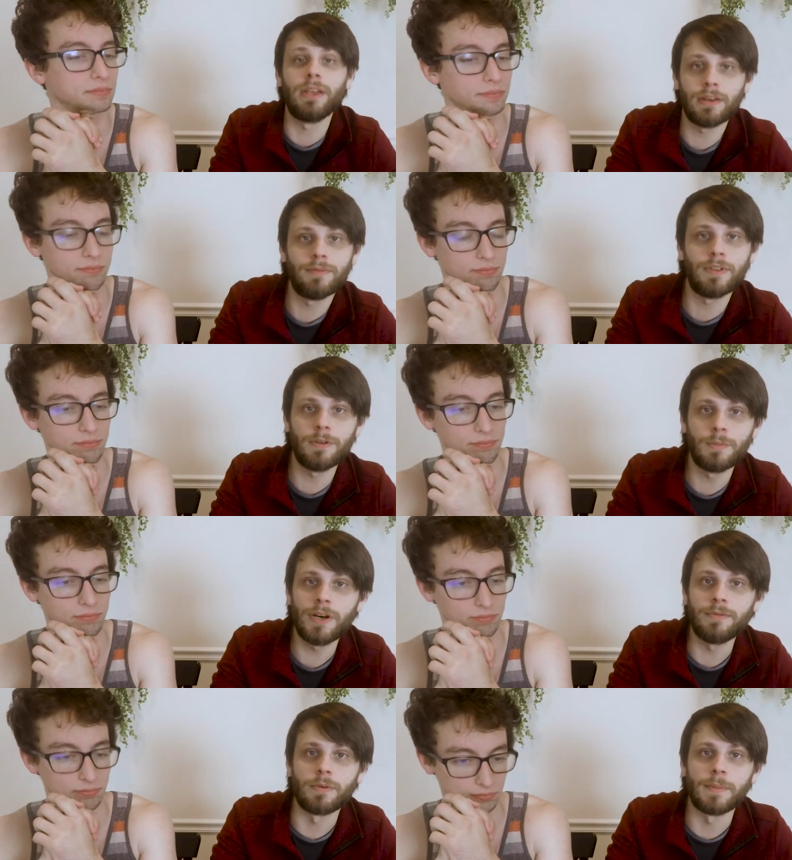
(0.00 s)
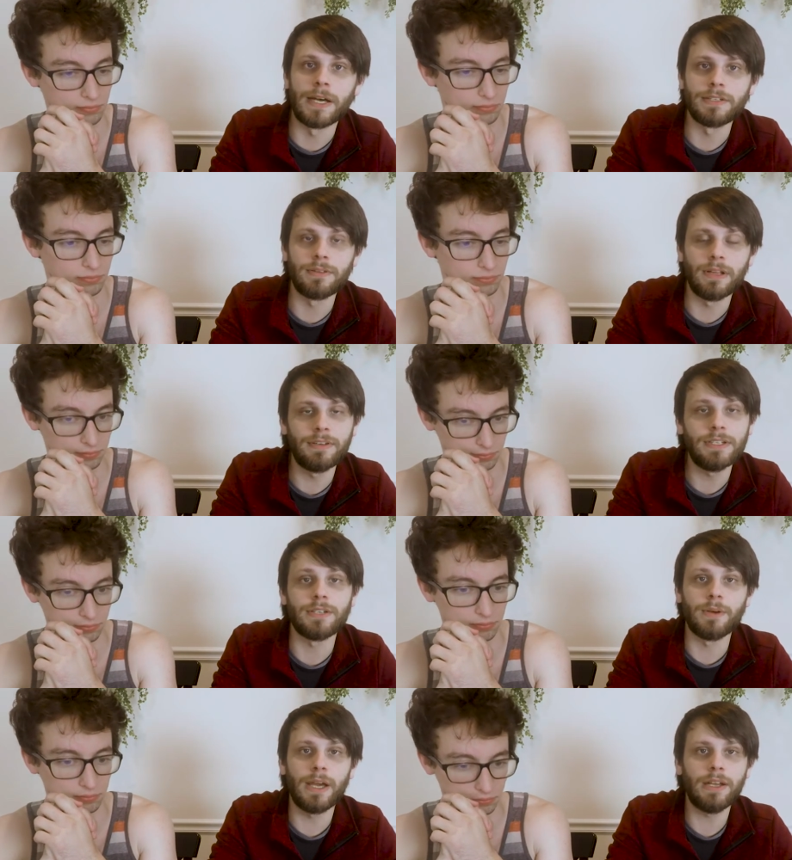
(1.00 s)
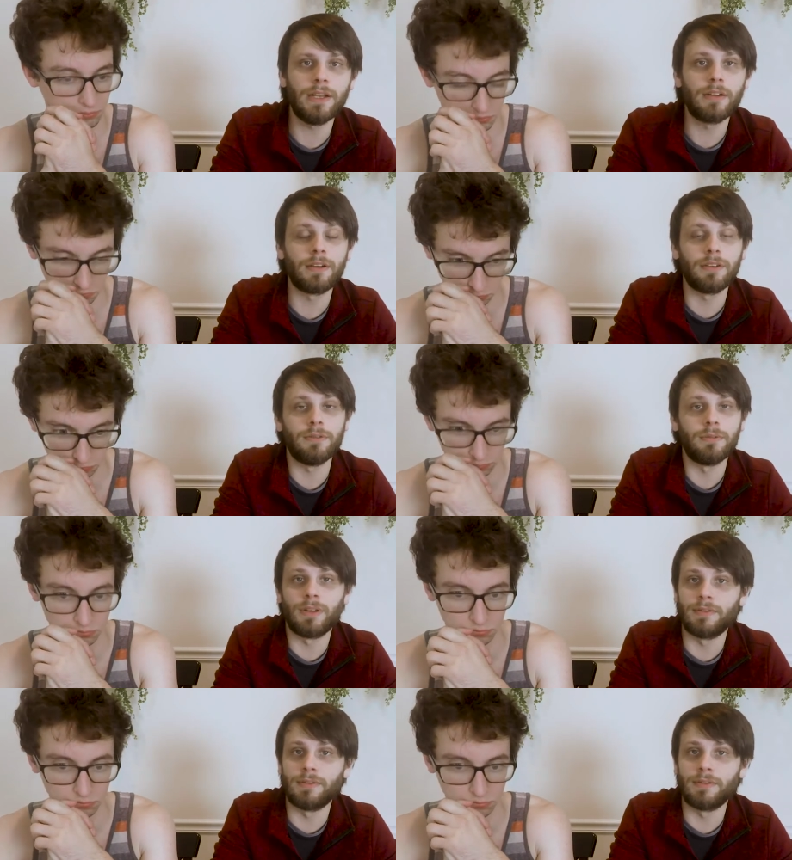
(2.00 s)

Speaker 1: of the new Brawl format? Do you love it? Do you hate it? Are you on the